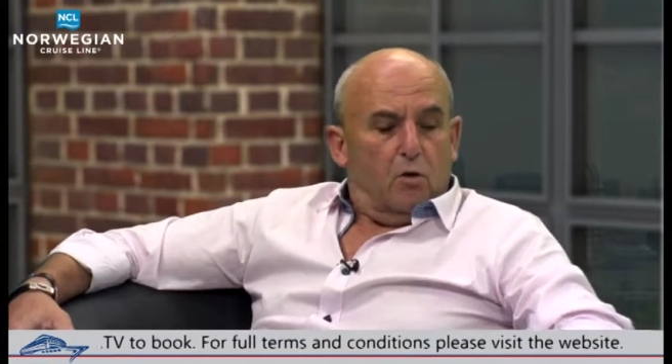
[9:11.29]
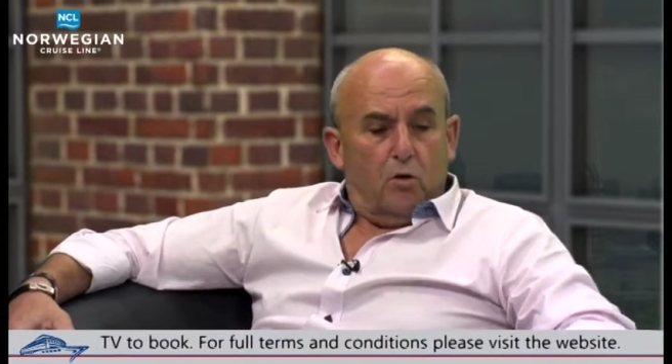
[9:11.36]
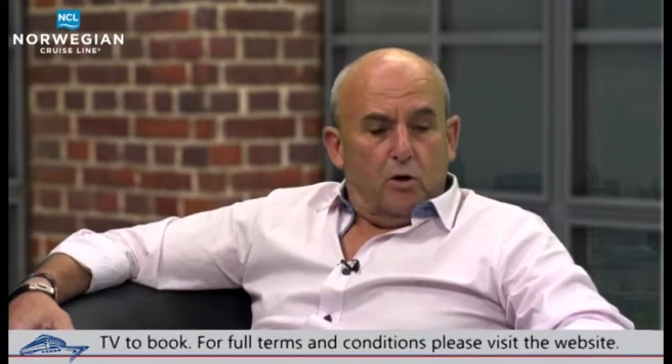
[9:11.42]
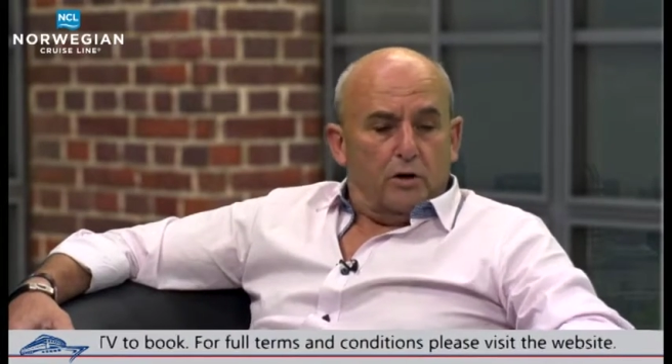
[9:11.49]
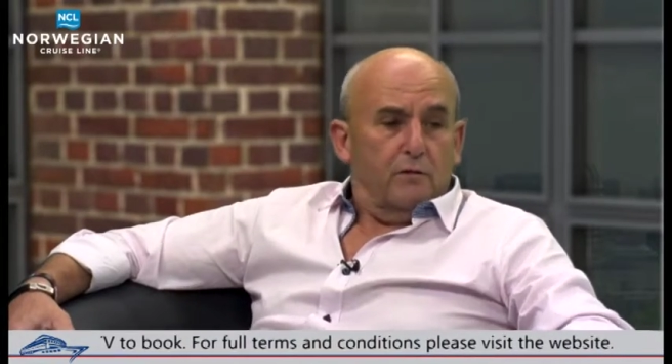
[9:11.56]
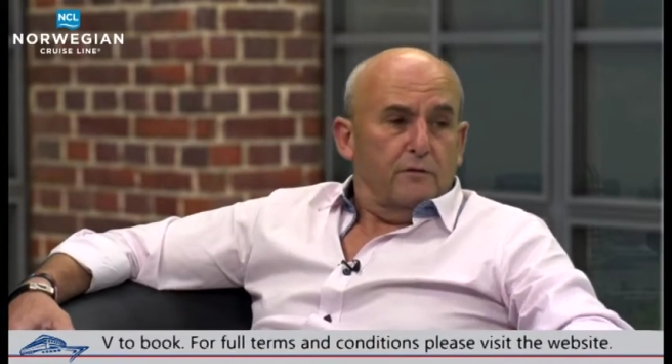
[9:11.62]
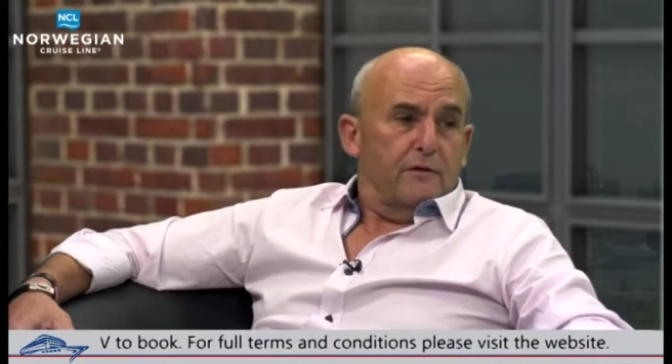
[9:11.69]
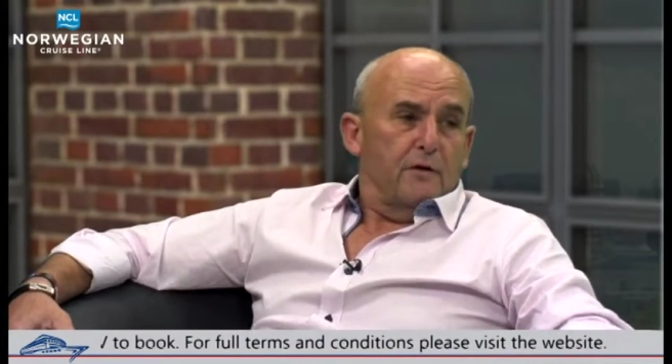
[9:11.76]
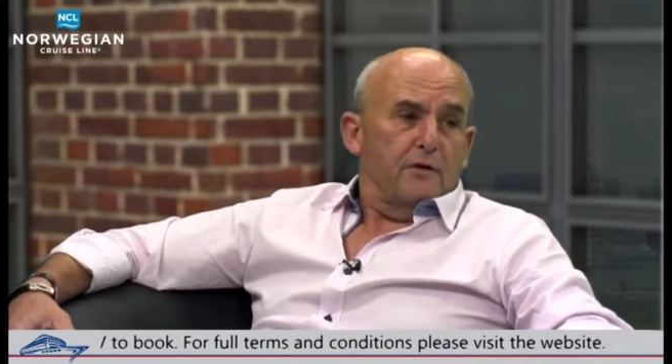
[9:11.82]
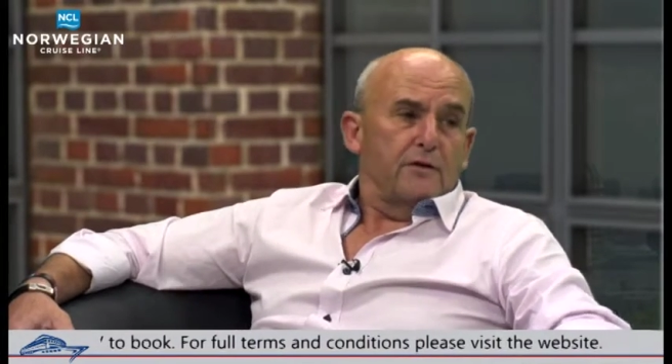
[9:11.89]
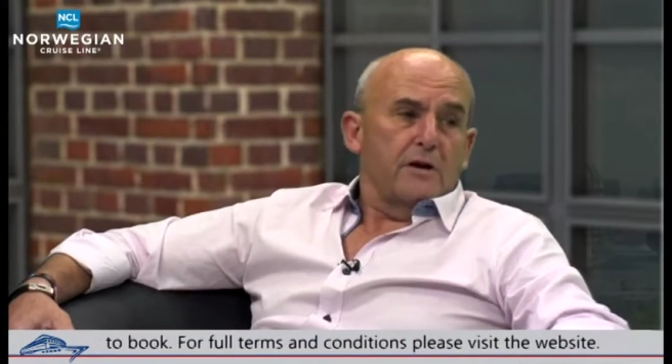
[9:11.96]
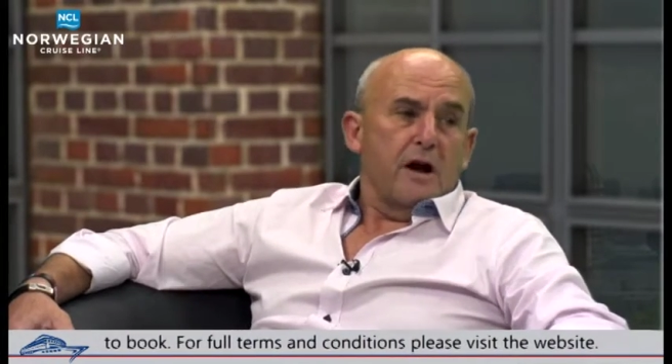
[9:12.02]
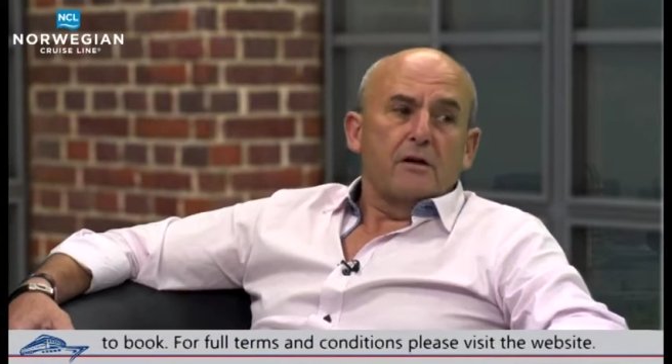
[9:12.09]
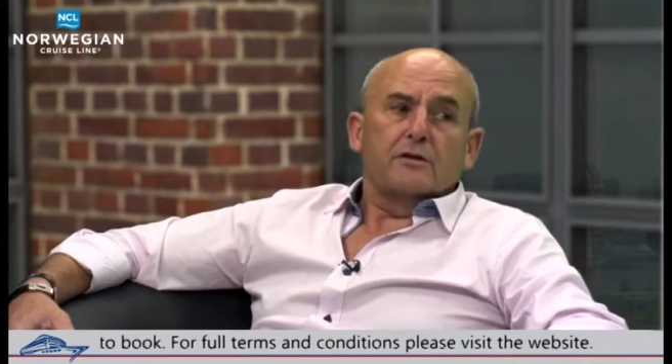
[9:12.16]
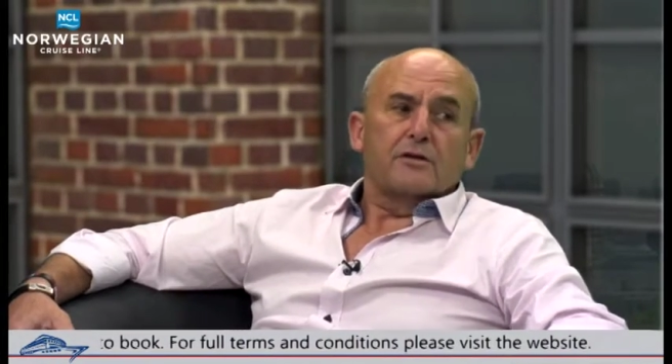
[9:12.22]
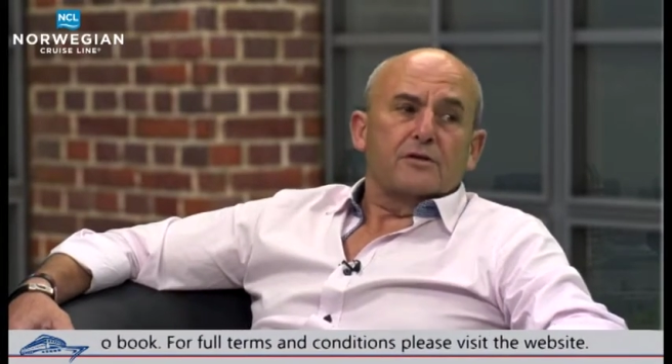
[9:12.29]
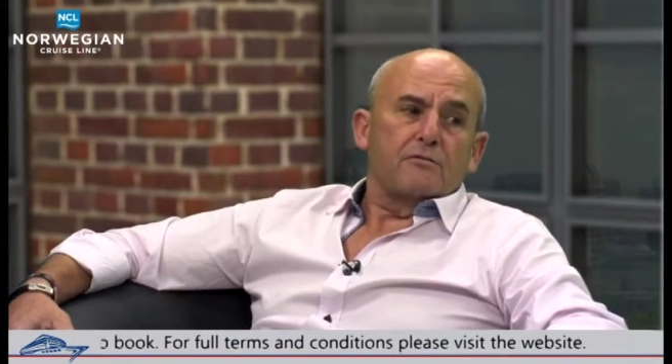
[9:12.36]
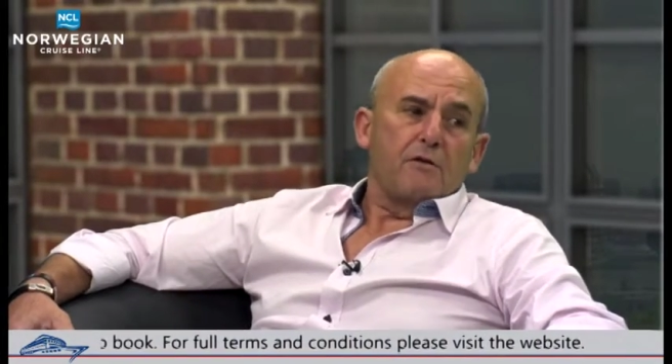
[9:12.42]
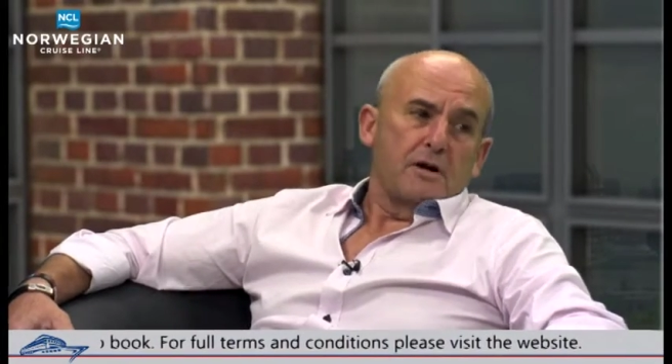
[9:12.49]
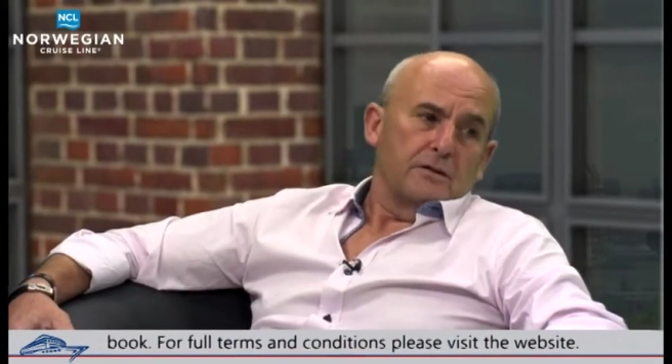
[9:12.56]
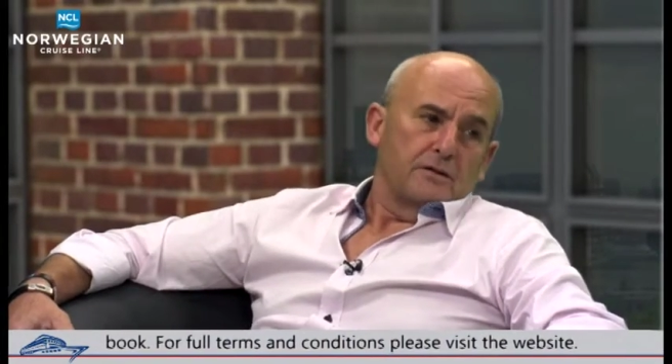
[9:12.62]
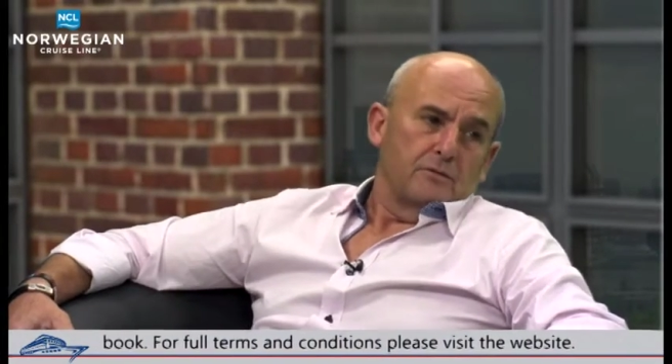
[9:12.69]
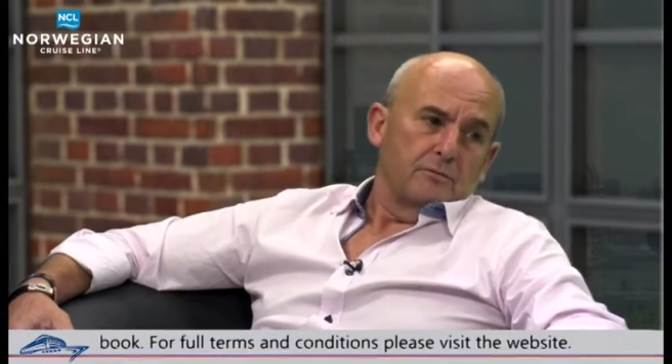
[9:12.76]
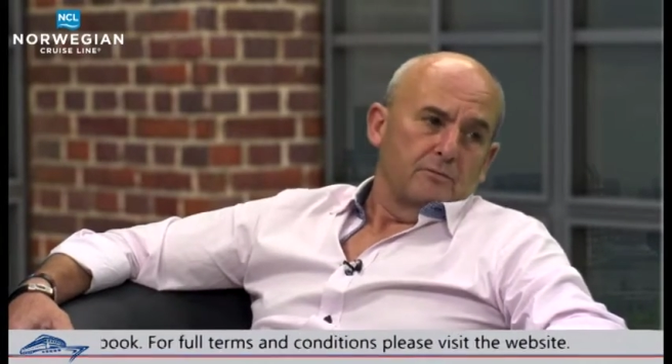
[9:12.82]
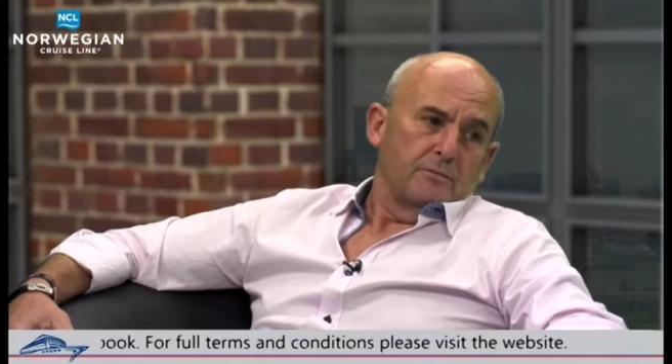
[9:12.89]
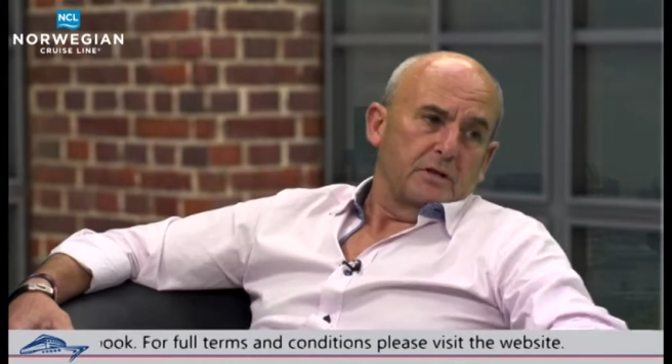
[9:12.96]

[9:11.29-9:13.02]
or go further down to Sorrento.